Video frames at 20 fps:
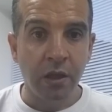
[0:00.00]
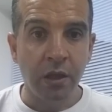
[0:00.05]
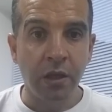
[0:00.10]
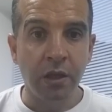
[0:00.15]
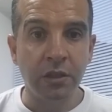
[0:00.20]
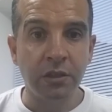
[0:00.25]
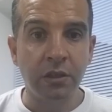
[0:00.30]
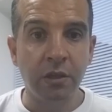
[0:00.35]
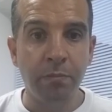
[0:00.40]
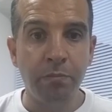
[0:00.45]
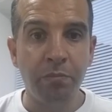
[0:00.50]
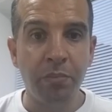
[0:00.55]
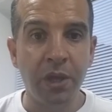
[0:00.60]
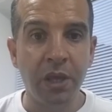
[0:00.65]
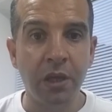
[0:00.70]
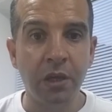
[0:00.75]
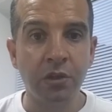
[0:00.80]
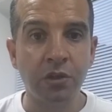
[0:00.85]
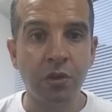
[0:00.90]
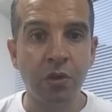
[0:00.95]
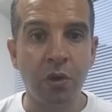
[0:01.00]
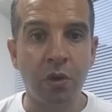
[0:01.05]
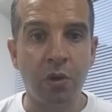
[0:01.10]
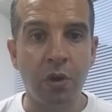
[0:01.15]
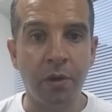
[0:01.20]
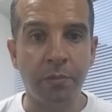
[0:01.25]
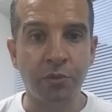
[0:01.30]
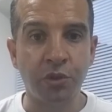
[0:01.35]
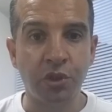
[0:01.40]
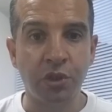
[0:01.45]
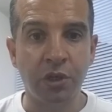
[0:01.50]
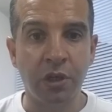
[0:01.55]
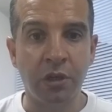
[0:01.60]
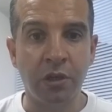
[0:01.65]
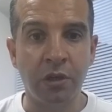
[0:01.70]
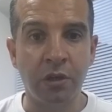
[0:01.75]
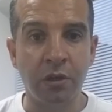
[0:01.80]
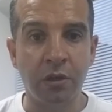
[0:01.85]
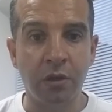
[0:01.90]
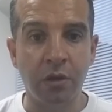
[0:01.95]
is the biggest
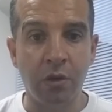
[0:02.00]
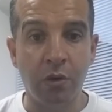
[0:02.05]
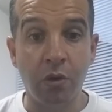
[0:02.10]
corruption